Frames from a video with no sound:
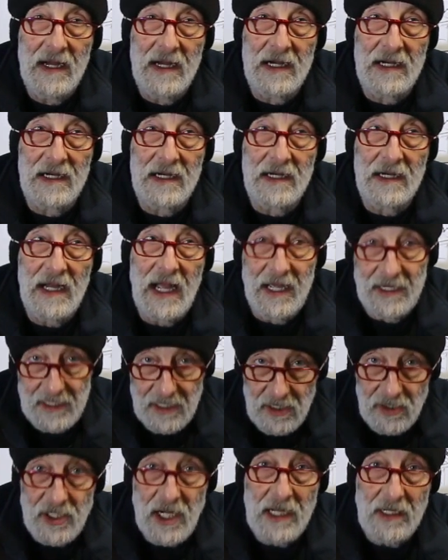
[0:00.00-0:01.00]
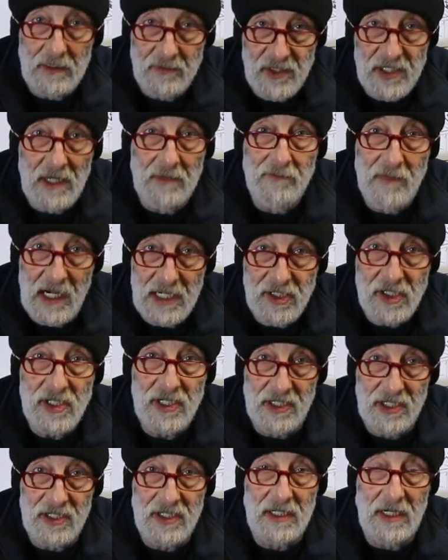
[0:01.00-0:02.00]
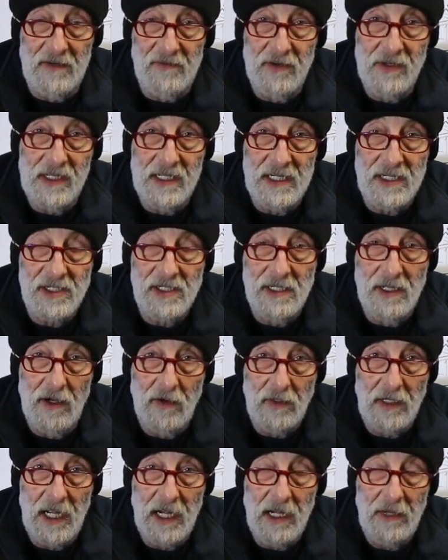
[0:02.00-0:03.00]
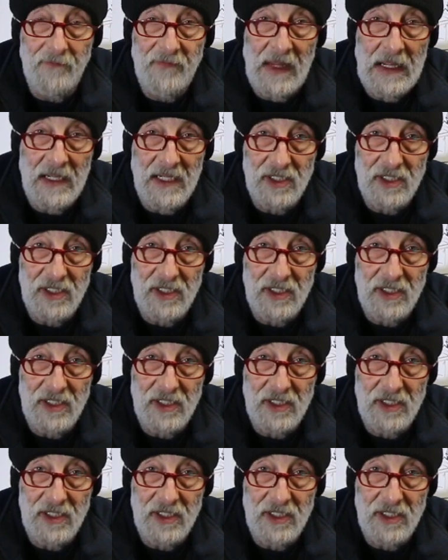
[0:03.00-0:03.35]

And it'll take them some months to discover this, okay?